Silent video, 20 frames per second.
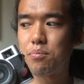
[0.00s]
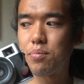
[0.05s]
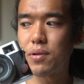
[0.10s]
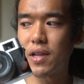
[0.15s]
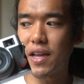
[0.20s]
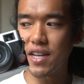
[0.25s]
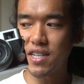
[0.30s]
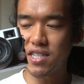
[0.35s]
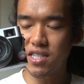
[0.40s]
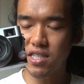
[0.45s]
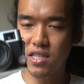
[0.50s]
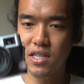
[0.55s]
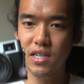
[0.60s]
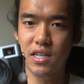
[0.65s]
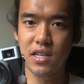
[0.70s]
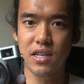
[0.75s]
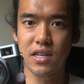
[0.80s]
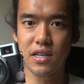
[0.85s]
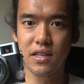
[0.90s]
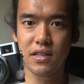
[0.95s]
place
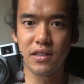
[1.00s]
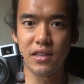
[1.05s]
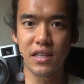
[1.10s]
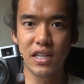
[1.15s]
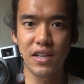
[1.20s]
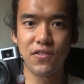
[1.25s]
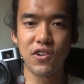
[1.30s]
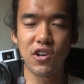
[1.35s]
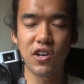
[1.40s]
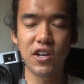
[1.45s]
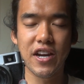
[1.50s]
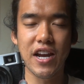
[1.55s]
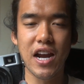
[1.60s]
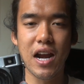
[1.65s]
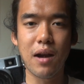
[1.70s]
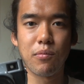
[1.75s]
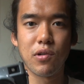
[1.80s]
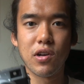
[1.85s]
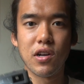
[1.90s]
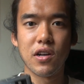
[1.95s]
to leave your
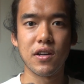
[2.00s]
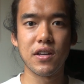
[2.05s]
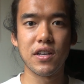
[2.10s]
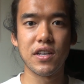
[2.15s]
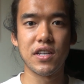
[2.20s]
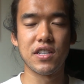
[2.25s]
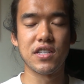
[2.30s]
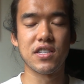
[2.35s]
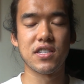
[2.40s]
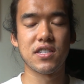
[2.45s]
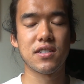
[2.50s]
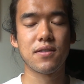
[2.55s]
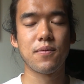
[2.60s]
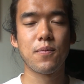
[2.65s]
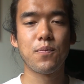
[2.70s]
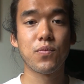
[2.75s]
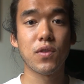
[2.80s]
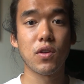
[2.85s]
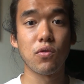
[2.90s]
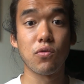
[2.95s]
camera
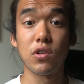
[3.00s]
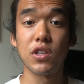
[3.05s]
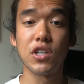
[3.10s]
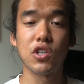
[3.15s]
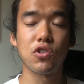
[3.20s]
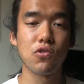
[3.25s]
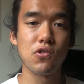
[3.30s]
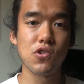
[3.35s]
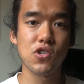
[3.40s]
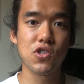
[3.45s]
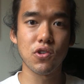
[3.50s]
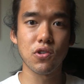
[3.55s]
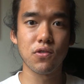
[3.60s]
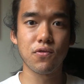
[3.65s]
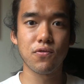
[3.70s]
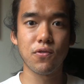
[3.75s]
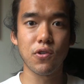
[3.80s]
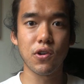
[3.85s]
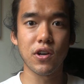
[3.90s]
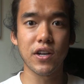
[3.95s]
is really crucial
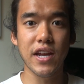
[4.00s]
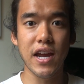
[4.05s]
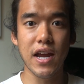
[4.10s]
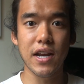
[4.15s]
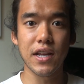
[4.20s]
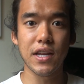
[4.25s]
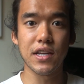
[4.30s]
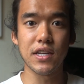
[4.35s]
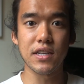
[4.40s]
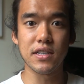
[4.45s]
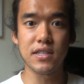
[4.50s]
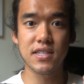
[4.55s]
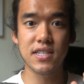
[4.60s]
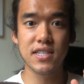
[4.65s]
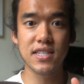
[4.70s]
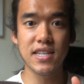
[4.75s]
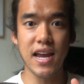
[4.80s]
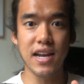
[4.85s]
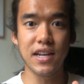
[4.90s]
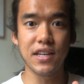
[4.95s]
for getting
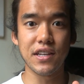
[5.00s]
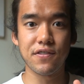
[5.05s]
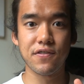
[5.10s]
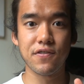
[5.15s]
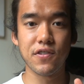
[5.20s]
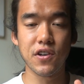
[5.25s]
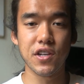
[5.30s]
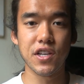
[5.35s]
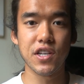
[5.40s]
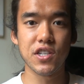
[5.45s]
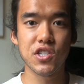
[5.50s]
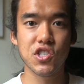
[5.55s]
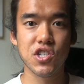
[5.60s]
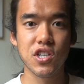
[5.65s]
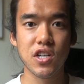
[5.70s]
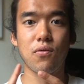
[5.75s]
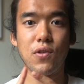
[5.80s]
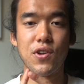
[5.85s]
steady footage.